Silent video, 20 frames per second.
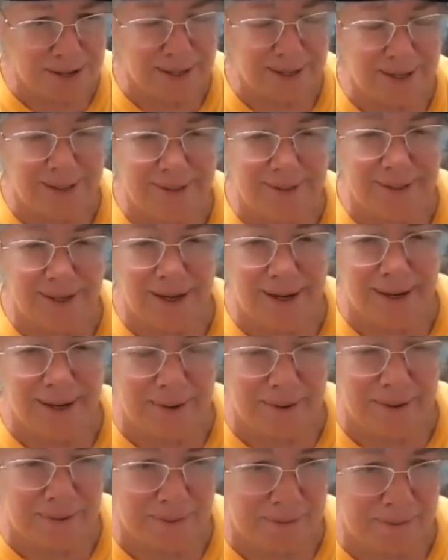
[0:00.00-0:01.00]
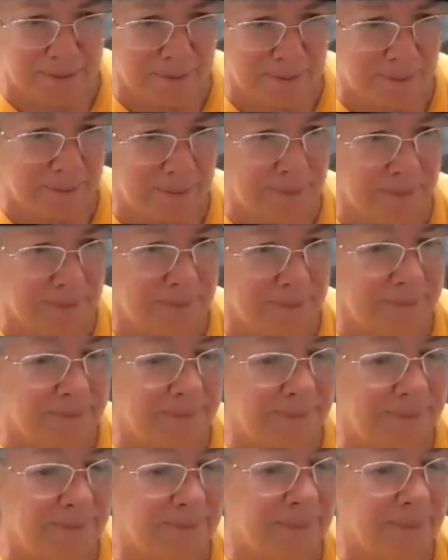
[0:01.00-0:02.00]
because I
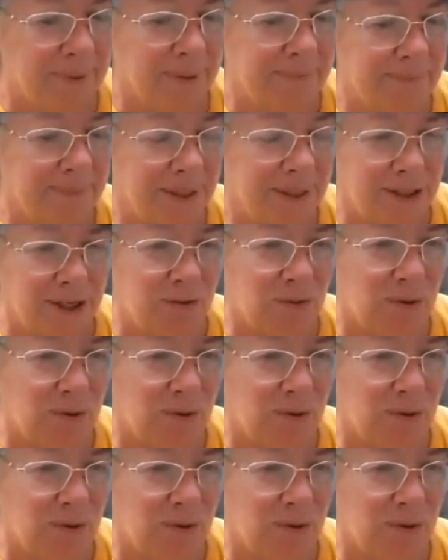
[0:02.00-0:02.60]
didn't